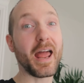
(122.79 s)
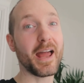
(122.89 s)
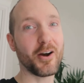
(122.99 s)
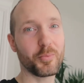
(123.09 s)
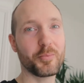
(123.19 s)

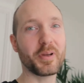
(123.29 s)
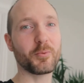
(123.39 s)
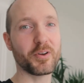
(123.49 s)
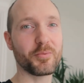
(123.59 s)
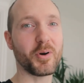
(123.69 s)
help me
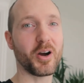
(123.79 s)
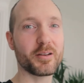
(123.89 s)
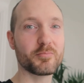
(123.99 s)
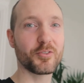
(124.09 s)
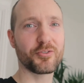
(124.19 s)
with
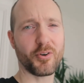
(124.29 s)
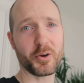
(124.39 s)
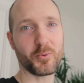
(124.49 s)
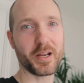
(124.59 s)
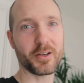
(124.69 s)
my
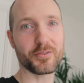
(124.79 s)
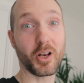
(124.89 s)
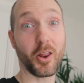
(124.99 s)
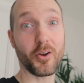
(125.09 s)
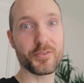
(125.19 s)
throwing away of
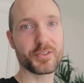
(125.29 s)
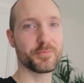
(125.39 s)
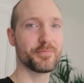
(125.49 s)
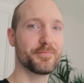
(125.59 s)
clothes.